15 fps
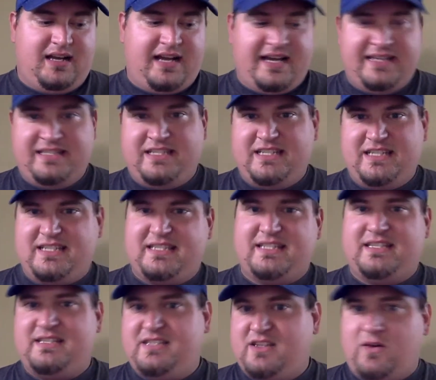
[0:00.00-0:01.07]
I
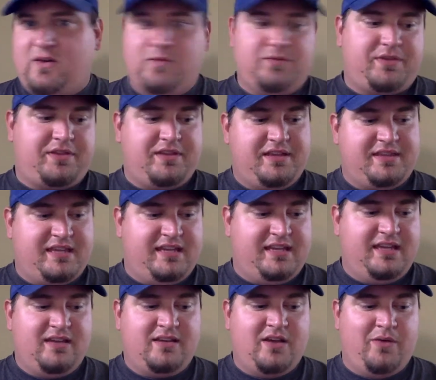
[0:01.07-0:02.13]
just don't think they
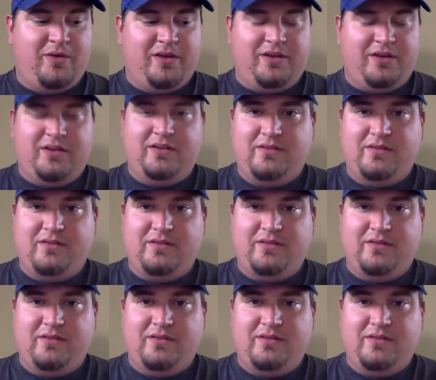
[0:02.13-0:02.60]
get going,